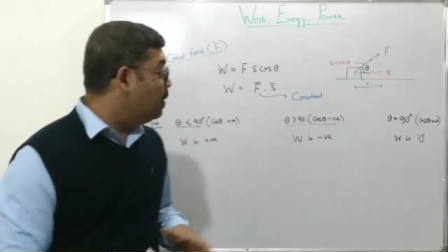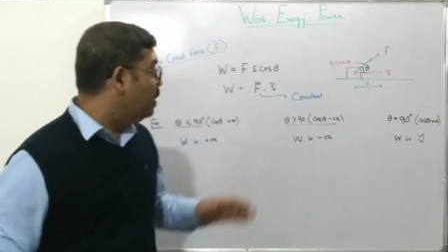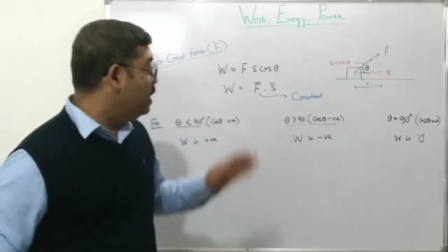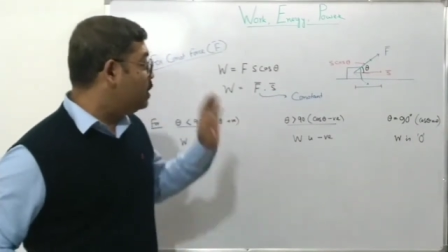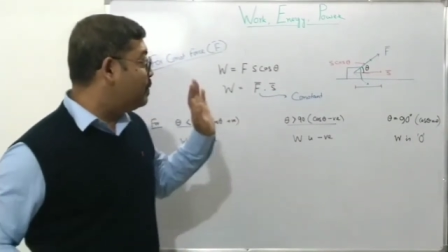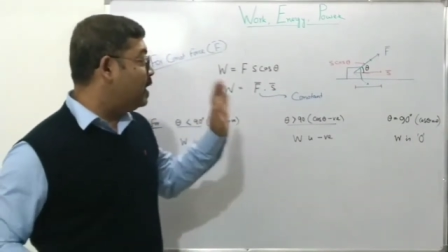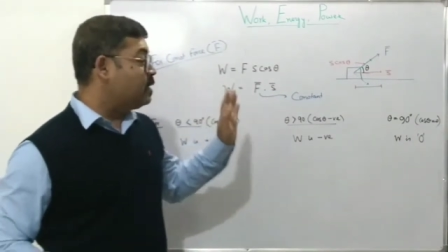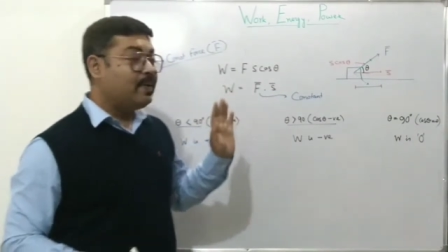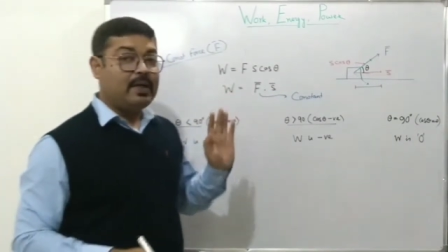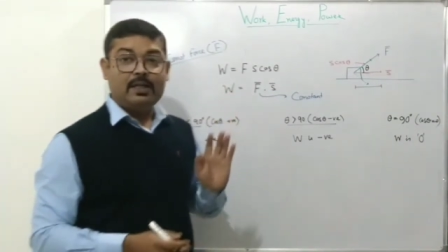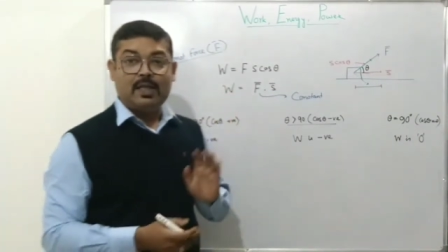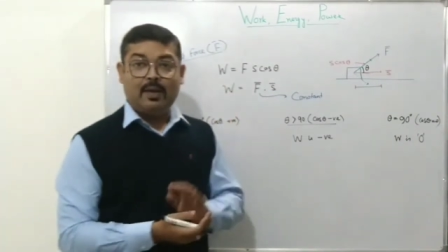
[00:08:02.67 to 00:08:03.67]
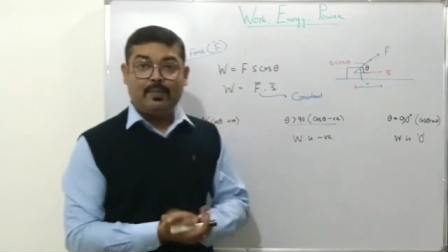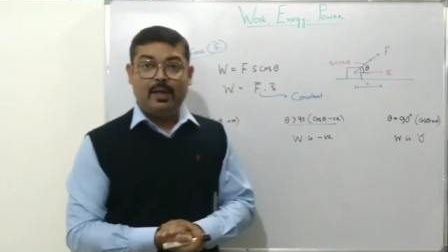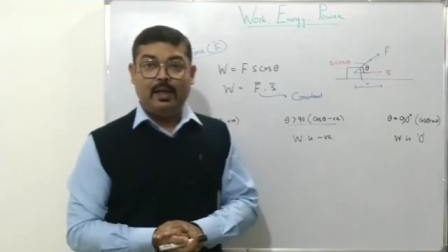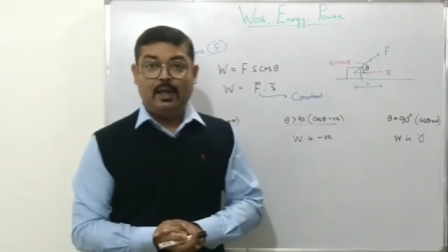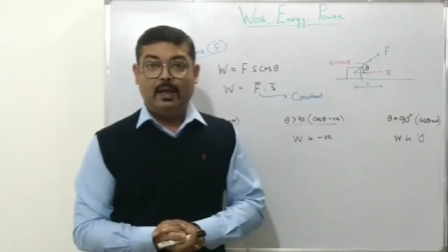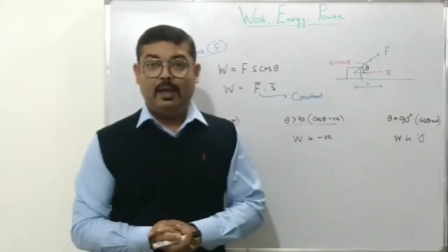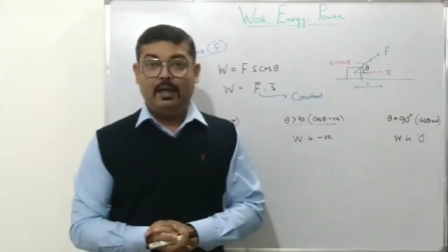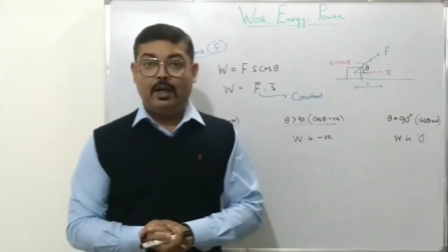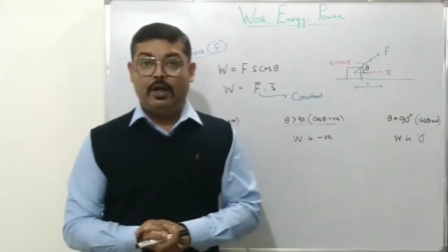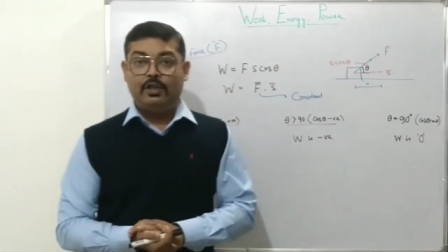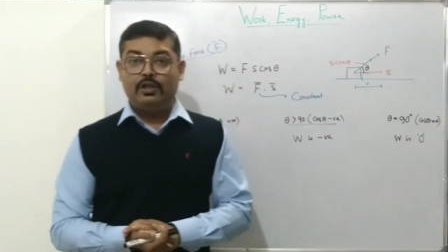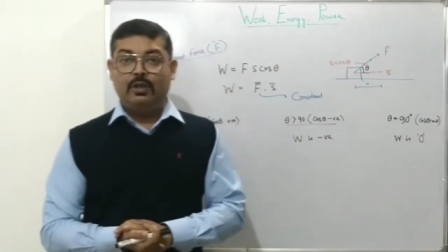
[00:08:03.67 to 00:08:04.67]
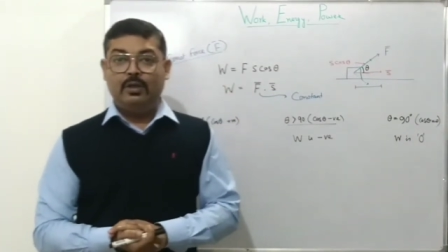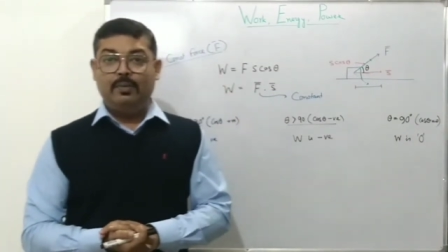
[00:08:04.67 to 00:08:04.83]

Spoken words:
displacement is happening in a direction